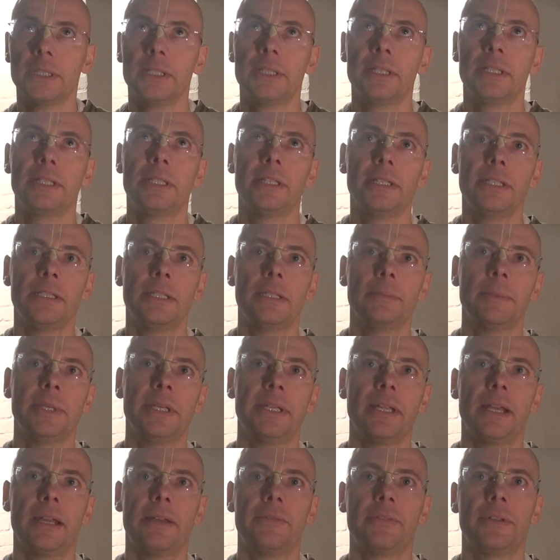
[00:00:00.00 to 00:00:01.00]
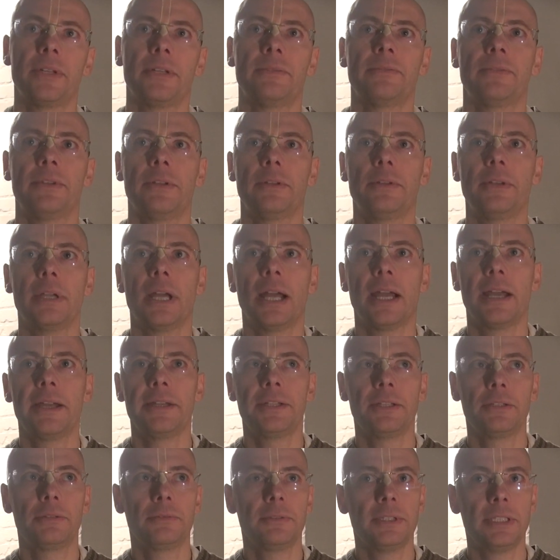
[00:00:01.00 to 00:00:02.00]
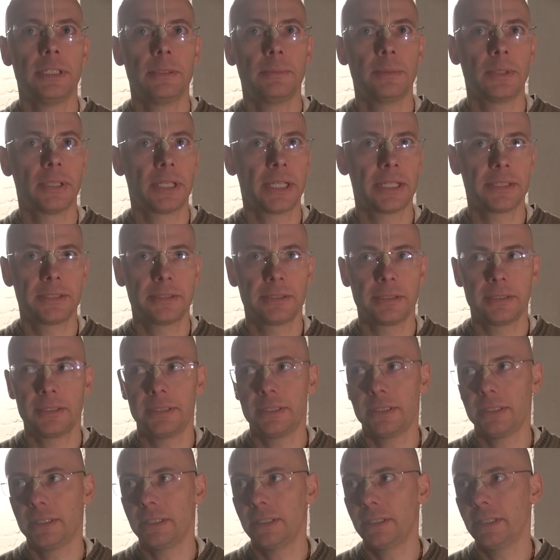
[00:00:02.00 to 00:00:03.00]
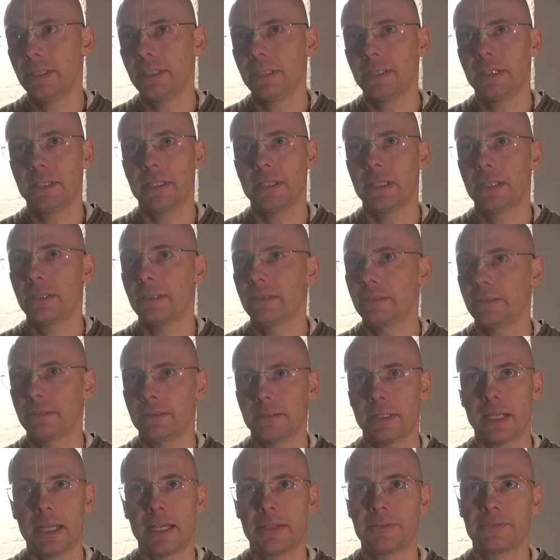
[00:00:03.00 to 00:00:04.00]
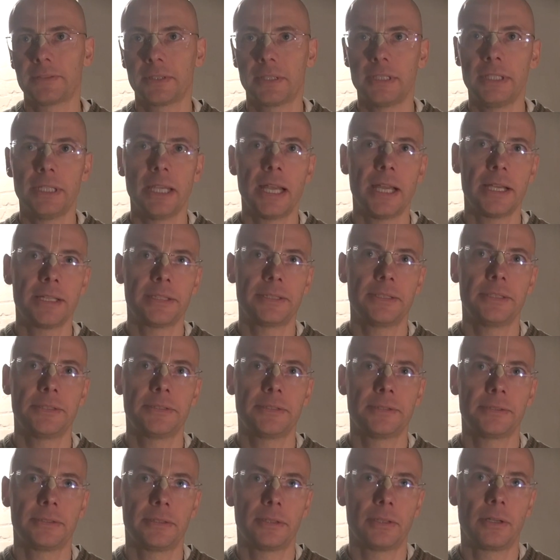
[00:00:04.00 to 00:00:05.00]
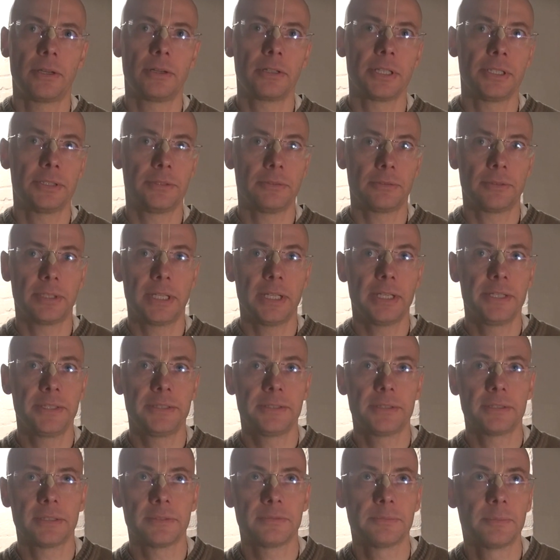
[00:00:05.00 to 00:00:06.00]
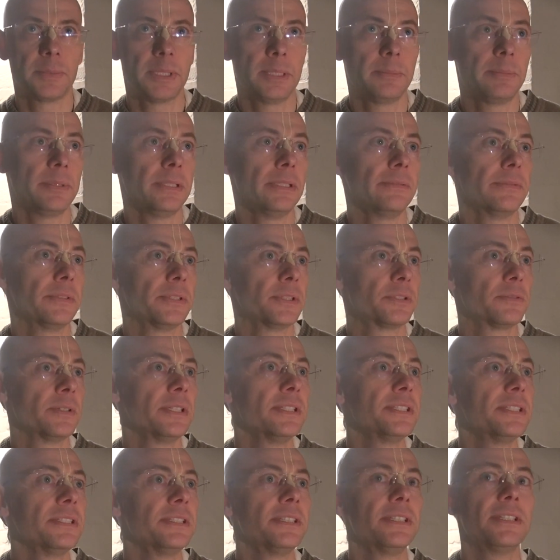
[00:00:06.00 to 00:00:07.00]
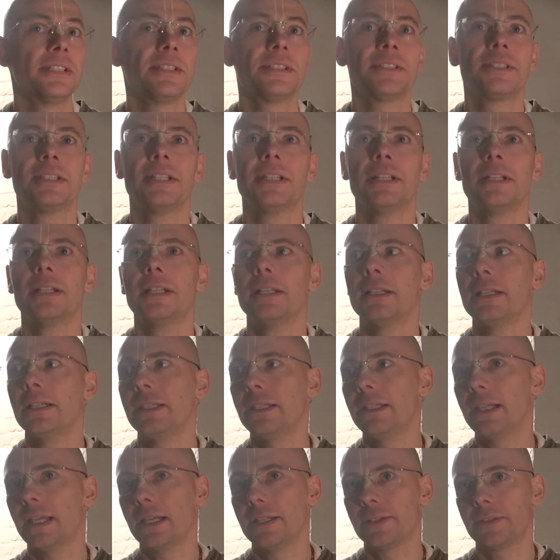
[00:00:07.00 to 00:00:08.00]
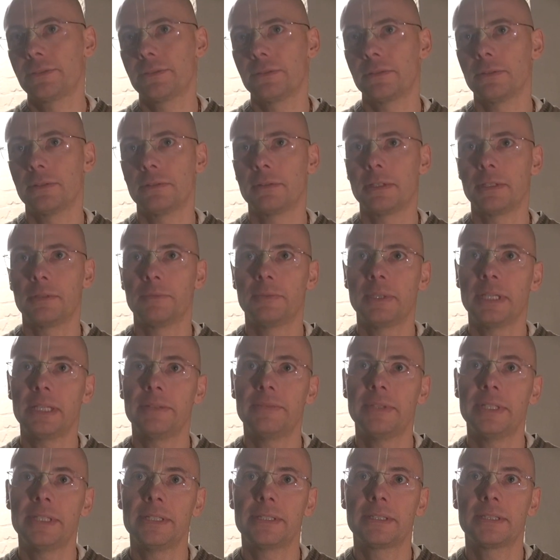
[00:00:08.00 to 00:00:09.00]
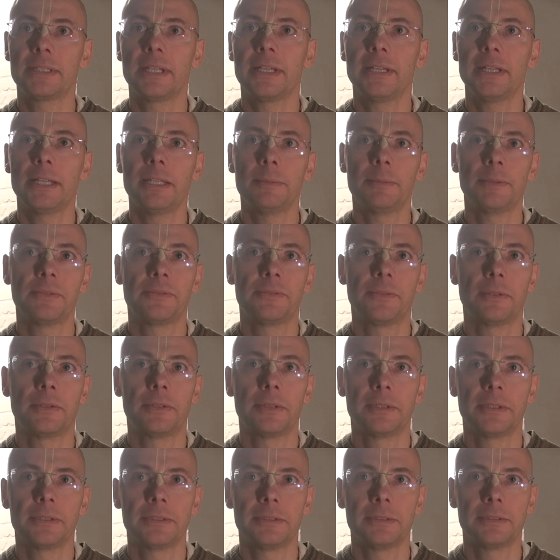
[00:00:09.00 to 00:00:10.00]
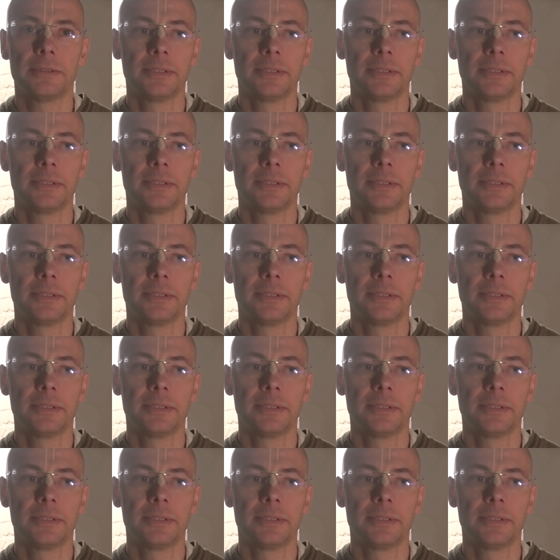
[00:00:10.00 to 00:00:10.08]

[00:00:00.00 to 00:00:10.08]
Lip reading: he may have a very high degree, but actually after he has his long education of maybe even 20 years, he has to go and wave his tail before